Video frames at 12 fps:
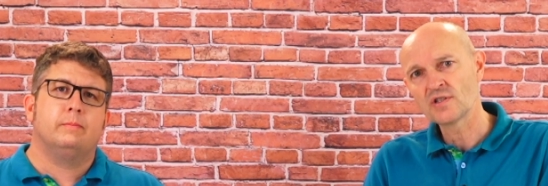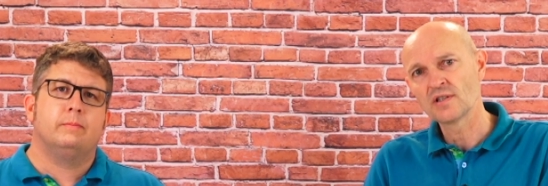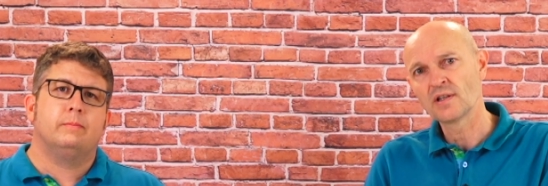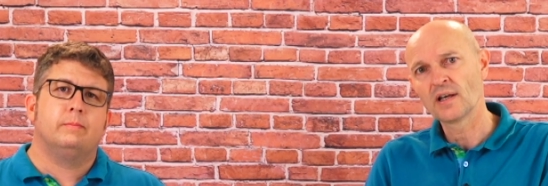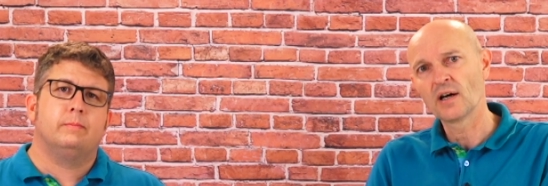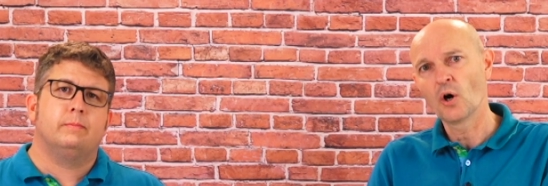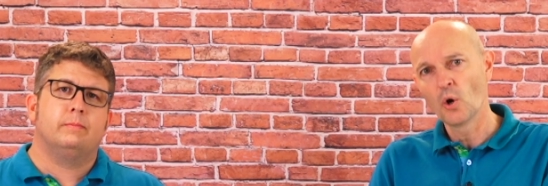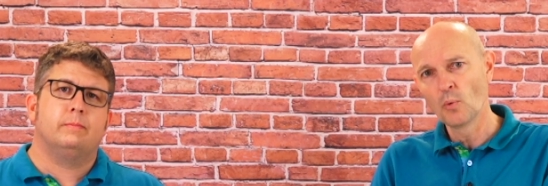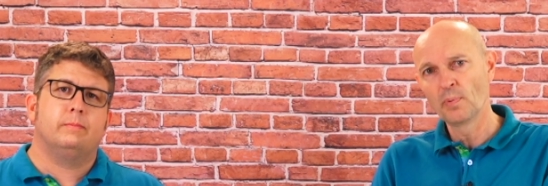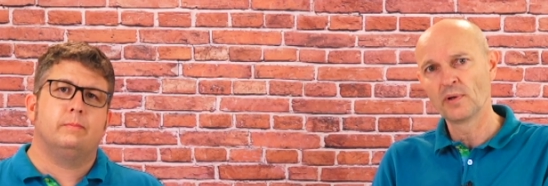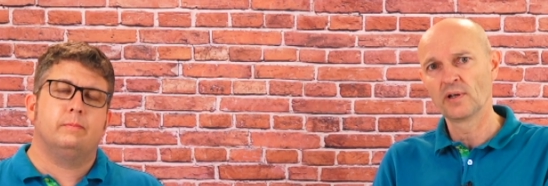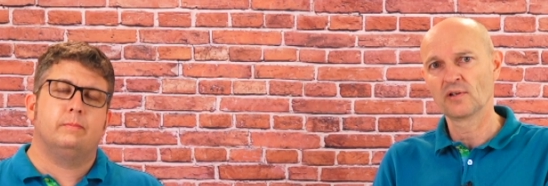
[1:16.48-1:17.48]
Speaker 1: in their
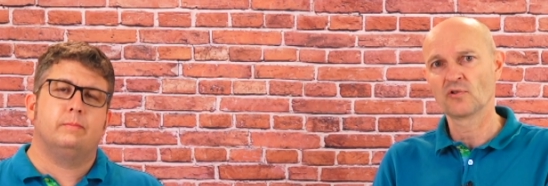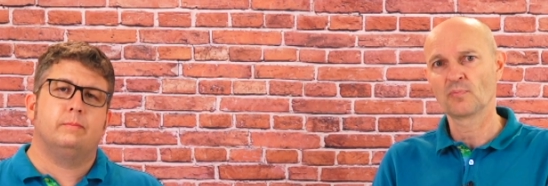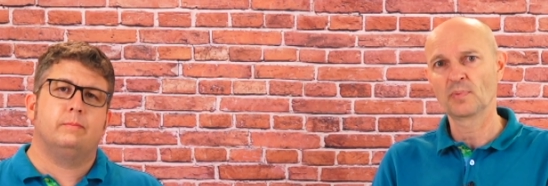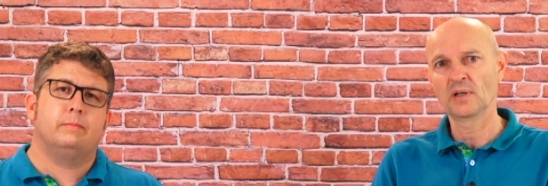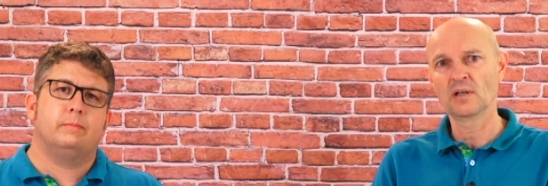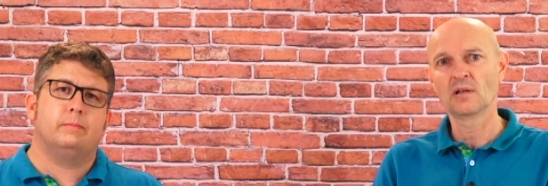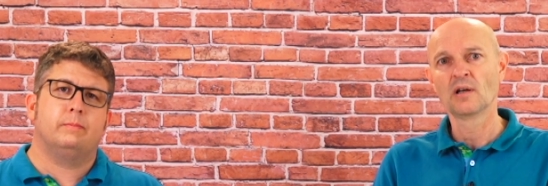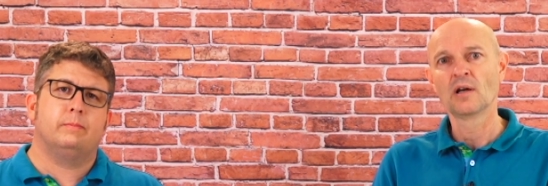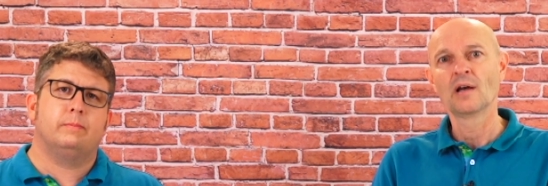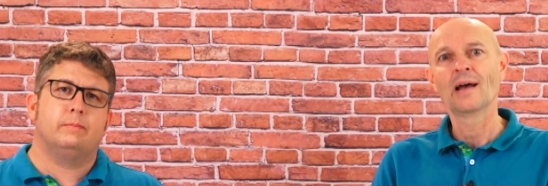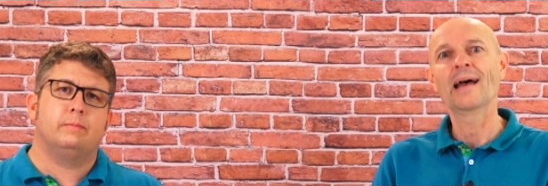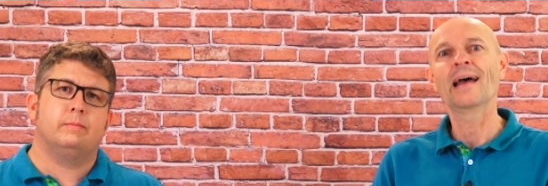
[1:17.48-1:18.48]
opening speed
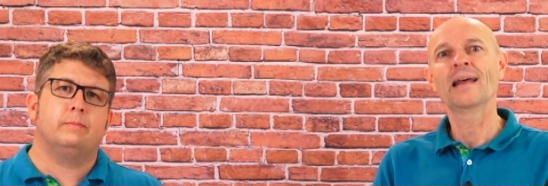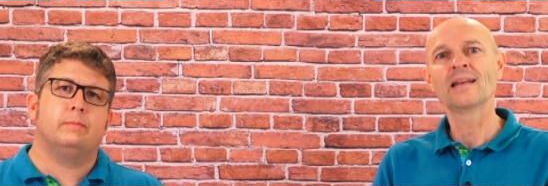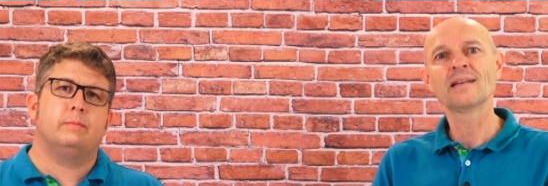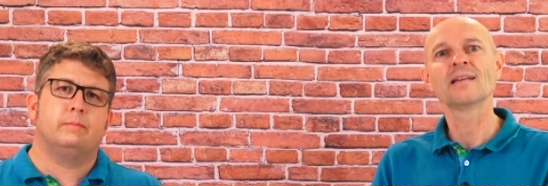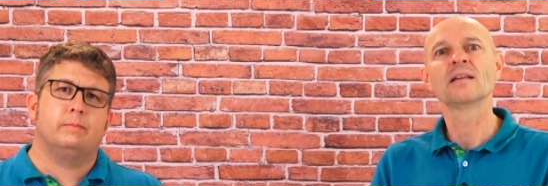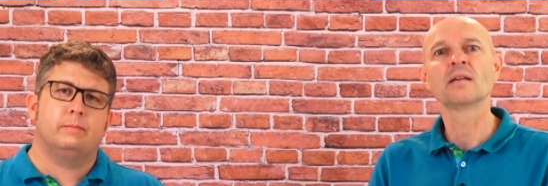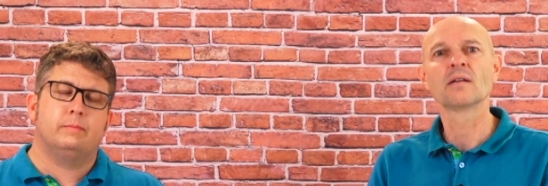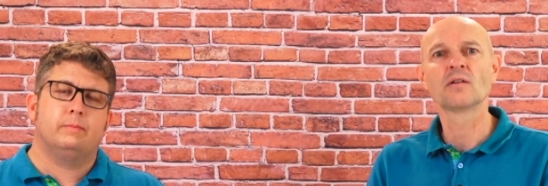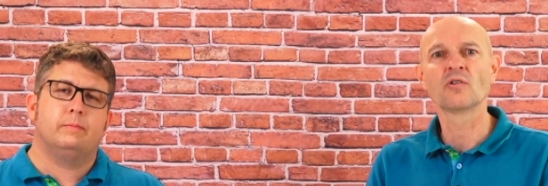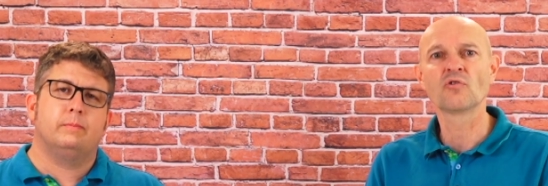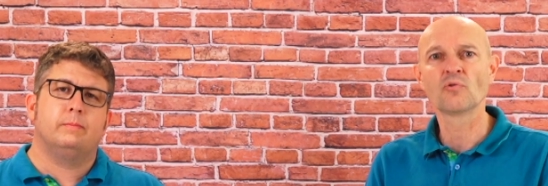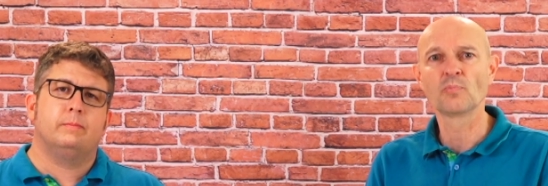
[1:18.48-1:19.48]
and in the
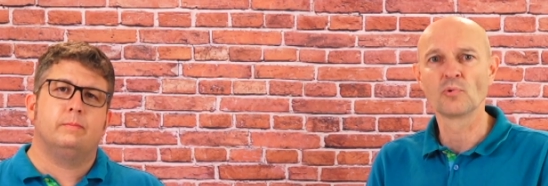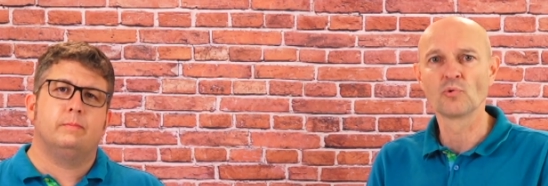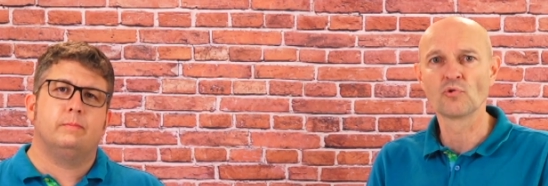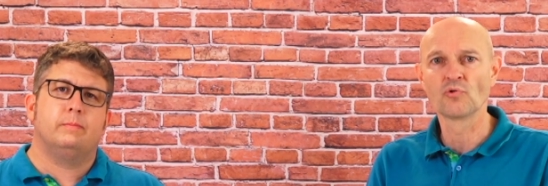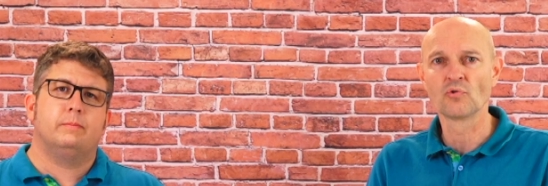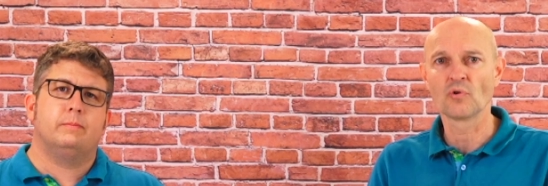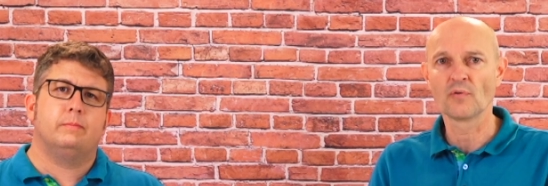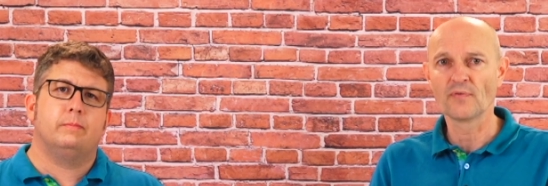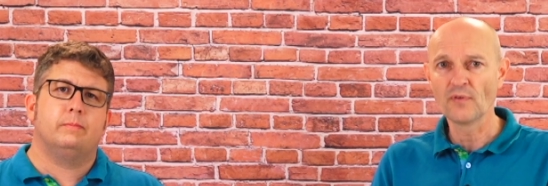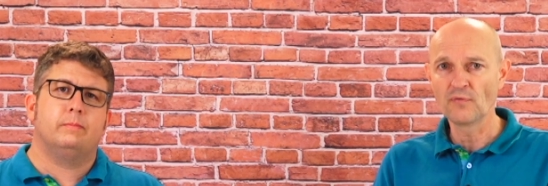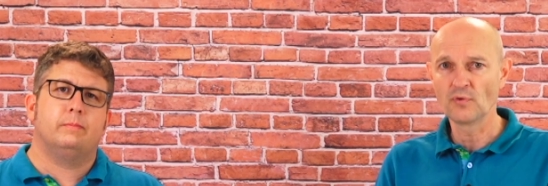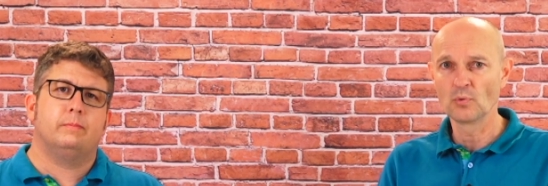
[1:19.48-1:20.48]
distribution of the
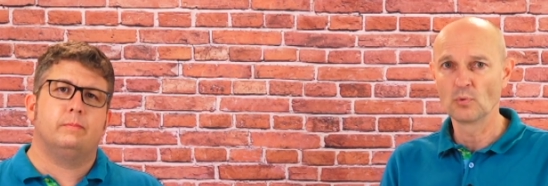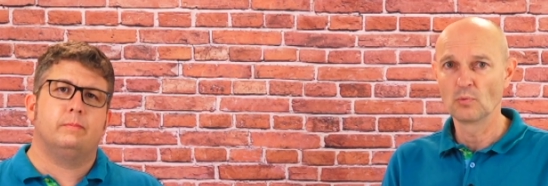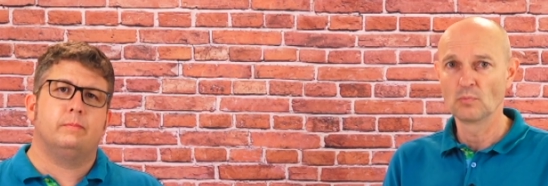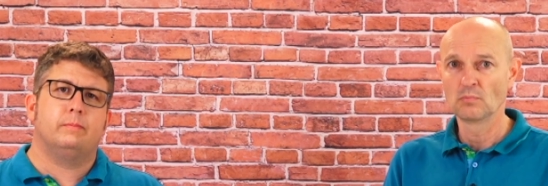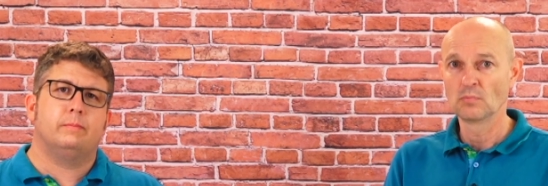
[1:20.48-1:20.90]
fuel.